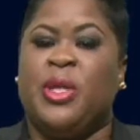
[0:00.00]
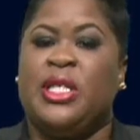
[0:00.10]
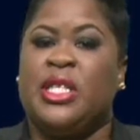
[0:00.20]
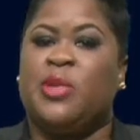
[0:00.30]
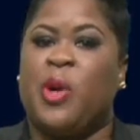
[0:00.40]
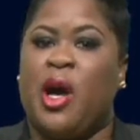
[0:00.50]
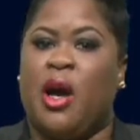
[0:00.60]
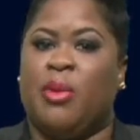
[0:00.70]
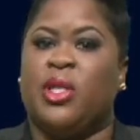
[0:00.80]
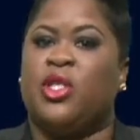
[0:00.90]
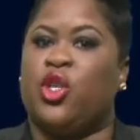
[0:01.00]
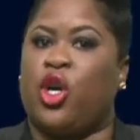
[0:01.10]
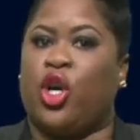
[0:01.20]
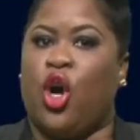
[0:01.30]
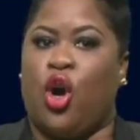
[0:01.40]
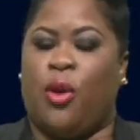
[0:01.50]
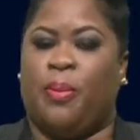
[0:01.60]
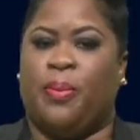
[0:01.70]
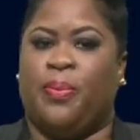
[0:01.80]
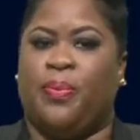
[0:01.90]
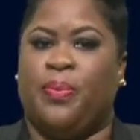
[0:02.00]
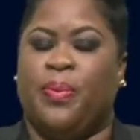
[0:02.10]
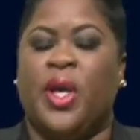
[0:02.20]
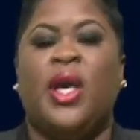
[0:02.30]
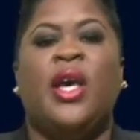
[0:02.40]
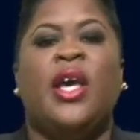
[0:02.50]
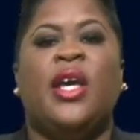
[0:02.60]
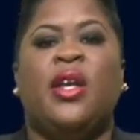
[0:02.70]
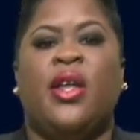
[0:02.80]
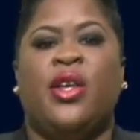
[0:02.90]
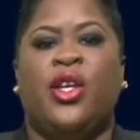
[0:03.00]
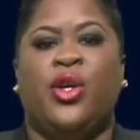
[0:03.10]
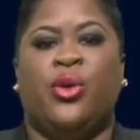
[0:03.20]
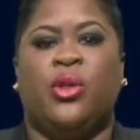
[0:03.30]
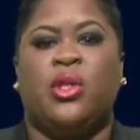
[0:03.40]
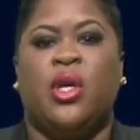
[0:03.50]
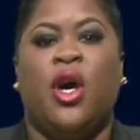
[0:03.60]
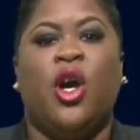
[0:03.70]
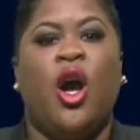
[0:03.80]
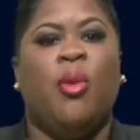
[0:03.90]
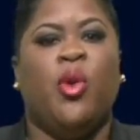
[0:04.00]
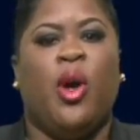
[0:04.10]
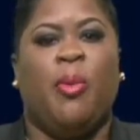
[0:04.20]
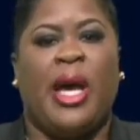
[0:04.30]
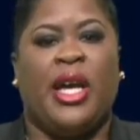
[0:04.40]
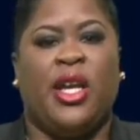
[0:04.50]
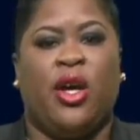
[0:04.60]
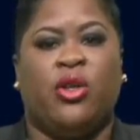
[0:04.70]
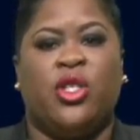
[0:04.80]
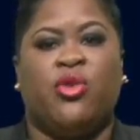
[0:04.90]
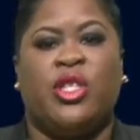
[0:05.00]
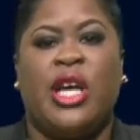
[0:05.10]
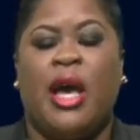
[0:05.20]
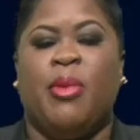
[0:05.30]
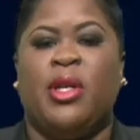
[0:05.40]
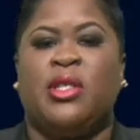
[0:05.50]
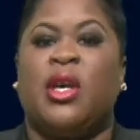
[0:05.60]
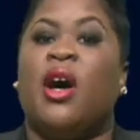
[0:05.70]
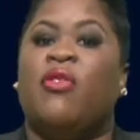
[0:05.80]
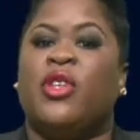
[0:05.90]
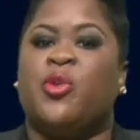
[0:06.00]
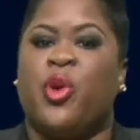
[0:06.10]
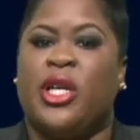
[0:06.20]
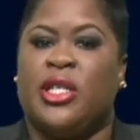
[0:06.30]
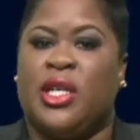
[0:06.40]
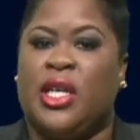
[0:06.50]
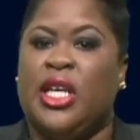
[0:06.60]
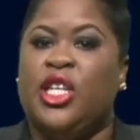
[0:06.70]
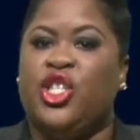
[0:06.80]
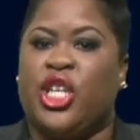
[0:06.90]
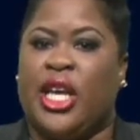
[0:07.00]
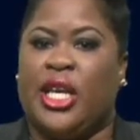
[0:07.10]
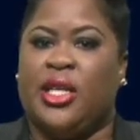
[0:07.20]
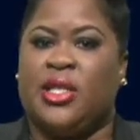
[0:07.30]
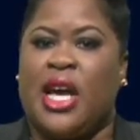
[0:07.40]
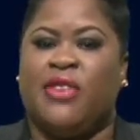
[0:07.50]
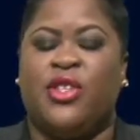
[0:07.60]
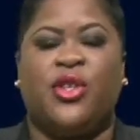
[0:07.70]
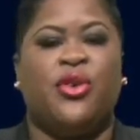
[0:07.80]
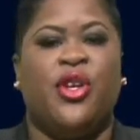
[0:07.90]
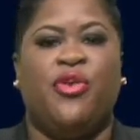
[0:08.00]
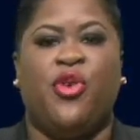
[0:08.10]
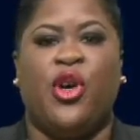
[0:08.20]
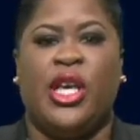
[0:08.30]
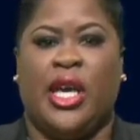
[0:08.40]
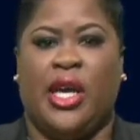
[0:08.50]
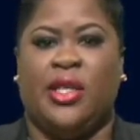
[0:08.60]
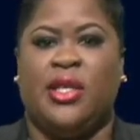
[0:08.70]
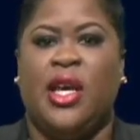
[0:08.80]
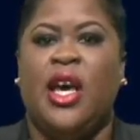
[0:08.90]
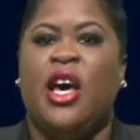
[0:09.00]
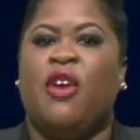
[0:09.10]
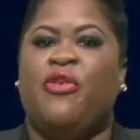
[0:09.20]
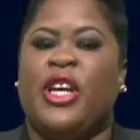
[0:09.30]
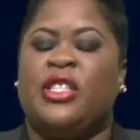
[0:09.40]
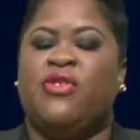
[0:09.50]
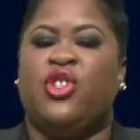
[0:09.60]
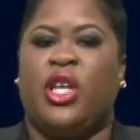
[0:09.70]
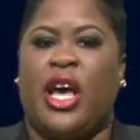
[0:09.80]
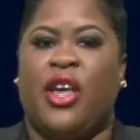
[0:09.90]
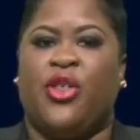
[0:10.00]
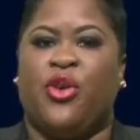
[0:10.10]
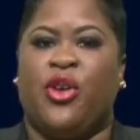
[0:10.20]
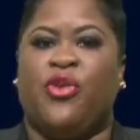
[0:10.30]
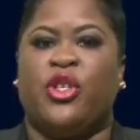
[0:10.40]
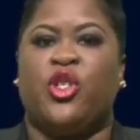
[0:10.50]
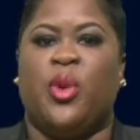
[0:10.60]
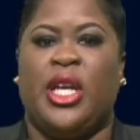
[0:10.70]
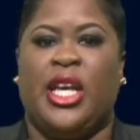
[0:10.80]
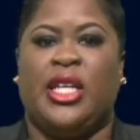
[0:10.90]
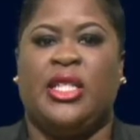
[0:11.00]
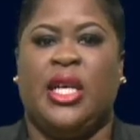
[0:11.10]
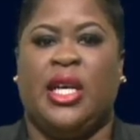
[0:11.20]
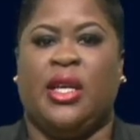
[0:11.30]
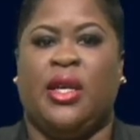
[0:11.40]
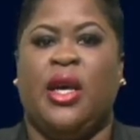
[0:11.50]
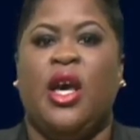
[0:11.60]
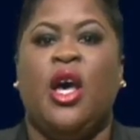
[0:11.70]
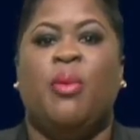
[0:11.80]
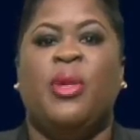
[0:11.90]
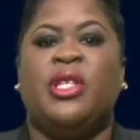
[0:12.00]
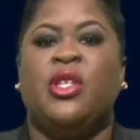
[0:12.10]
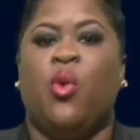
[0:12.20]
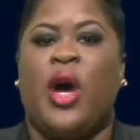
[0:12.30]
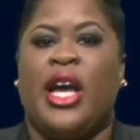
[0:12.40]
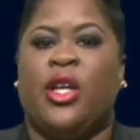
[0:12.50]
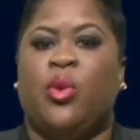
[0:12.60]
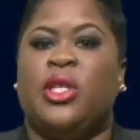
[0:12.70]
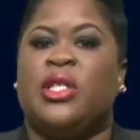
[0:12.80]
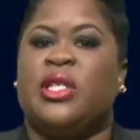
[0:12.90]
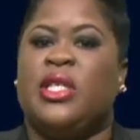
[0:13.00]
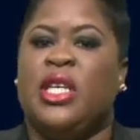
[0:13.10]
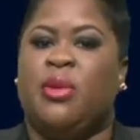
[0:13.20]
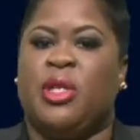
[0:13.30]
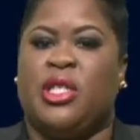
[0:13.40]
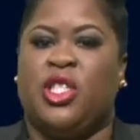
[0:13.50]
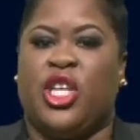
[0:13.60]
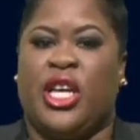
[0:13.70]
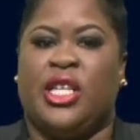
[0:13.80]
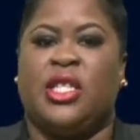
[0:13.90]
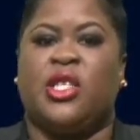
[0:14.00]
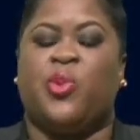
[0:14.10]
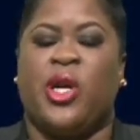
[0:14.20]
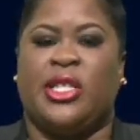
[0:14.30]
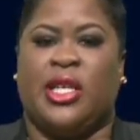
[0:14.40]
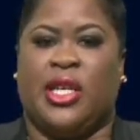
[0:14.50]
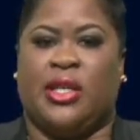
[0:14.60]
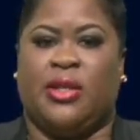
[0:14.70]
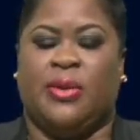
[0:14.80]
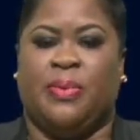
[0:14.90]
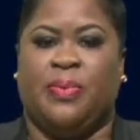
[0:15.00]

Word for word: bisxbahamas.com. In other news, Commonwealth Bank announced the retirement of its president Ian Jennings after 34 years, effective July 31, 2018. Mr. Winder will succeed Mr. Jennings as president.